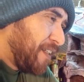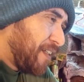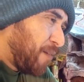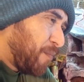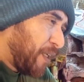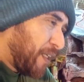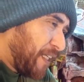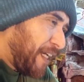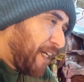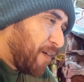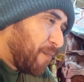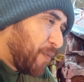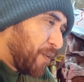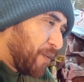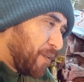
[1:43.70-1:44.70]
I'm like, yeah,
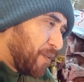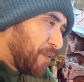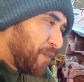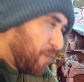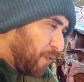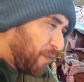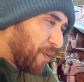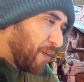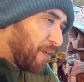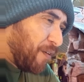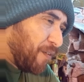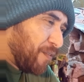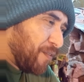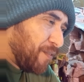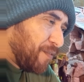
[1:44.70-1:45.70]
but you own it
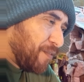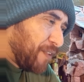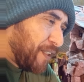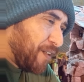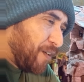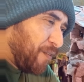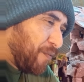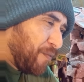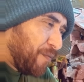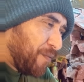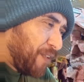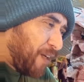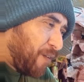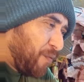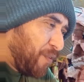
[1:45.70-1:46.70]
all.
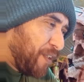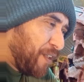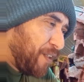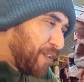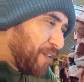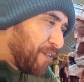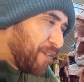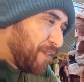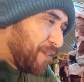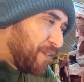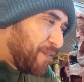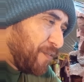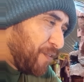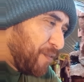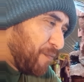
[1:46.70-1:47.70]
Not only
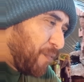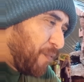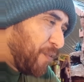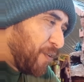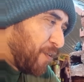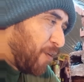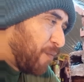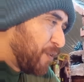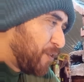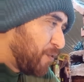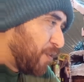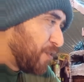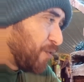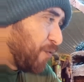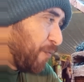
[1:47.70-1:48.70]
do you own it all, but you
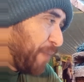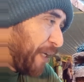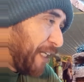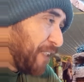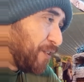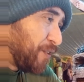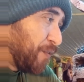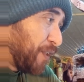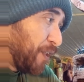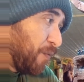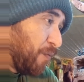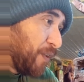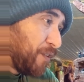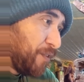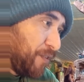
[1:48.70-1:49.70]
also have a paint studio,
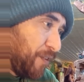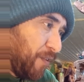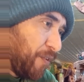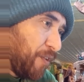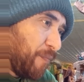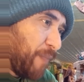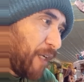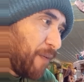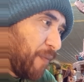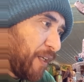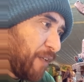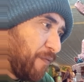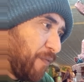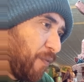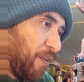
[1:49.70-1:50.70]
which, you make
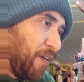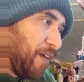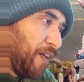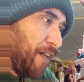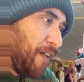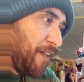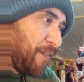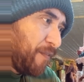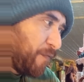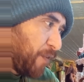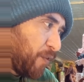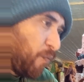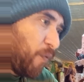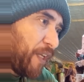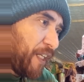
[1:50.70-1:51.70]
money for
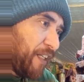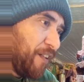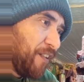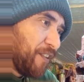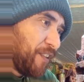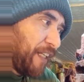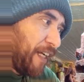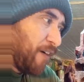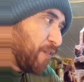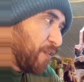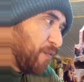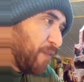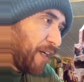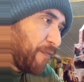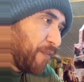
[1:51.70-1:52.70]
20 years now.
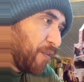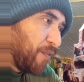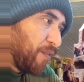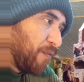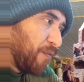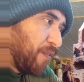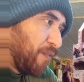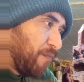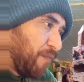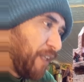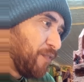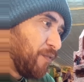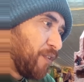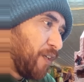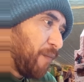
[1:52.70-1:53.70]
You have your
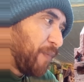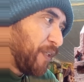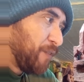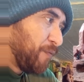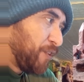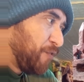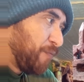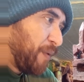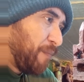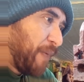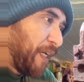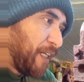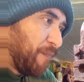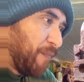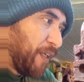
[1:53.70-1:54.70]
rental companies, which you've been
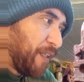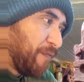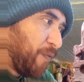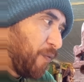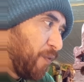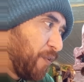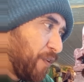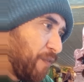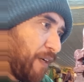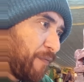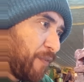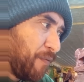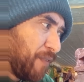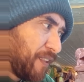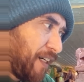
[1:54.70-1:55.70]
making money for. You have
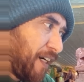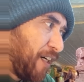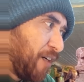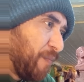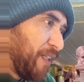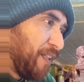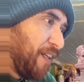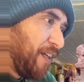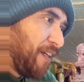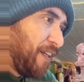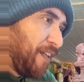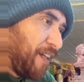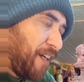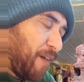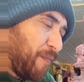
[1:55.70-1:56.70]
your retirement.
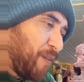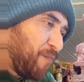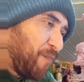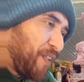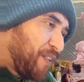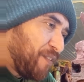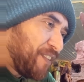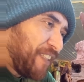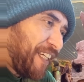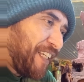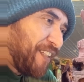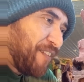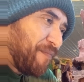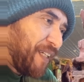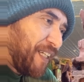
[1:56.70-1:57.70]
I mean, what are you
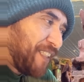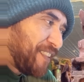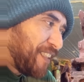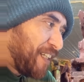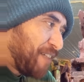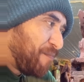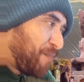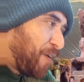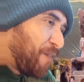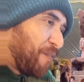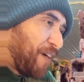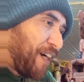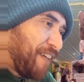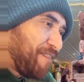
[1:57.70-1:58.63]
saying to me? It's like, bro,